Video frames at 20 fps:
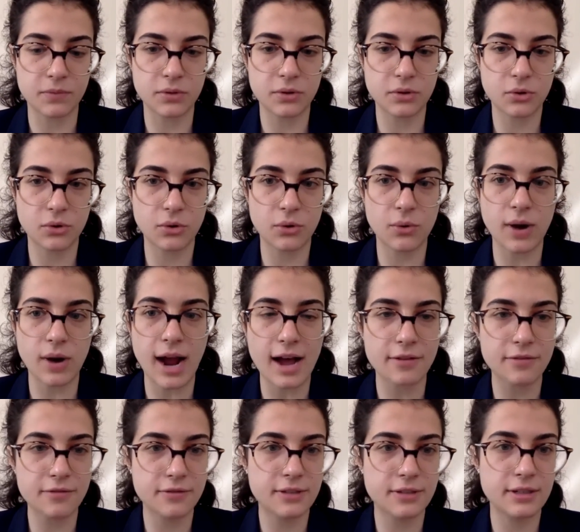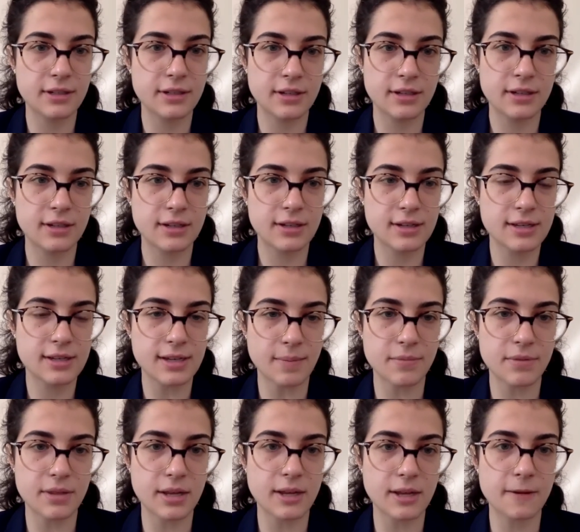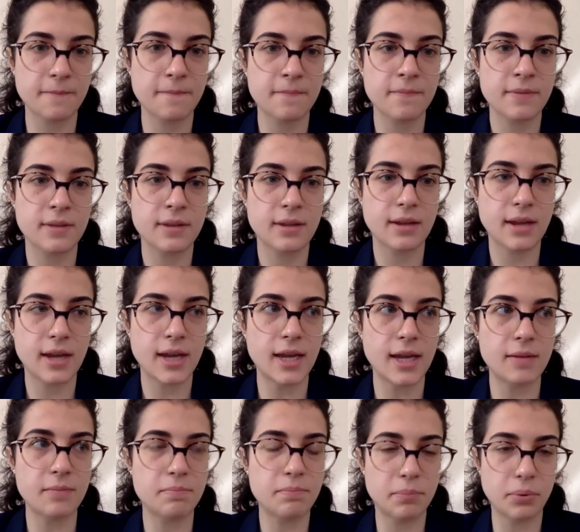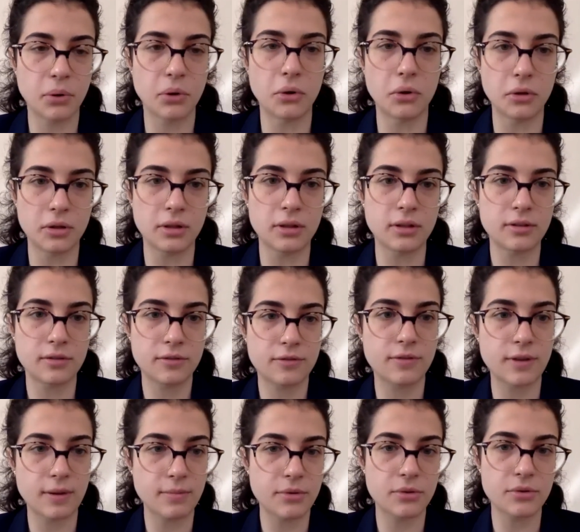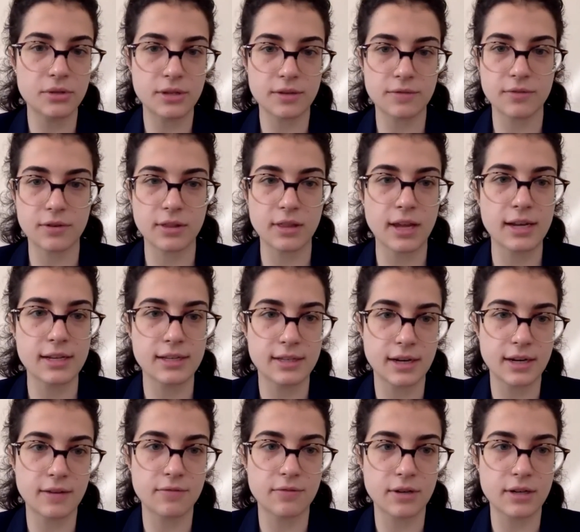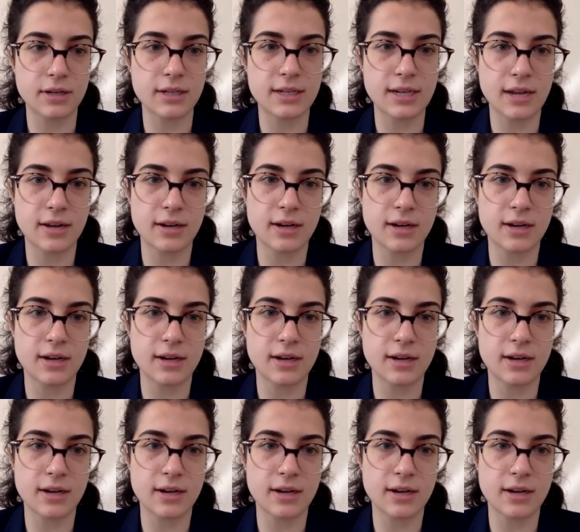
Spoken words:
craft something and pull from those different lines that I've written down in